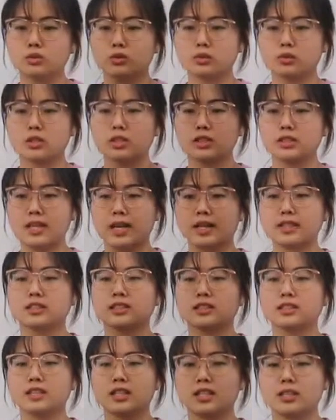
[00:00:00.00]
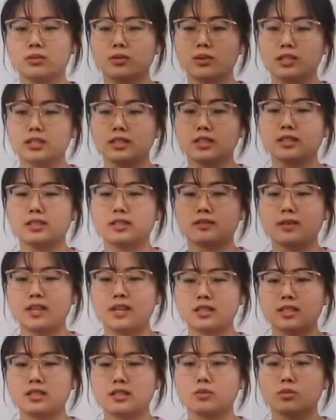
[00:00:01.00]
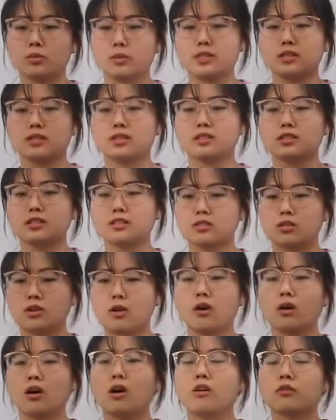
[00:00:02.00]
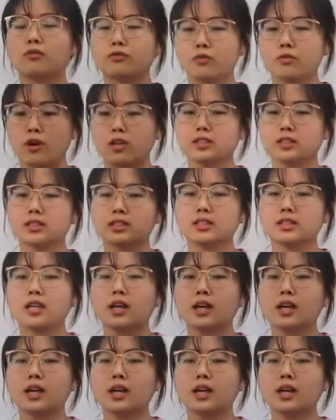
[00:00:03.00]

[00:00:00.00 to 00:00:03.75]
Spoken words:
to connect the e-reader devices with the storefront.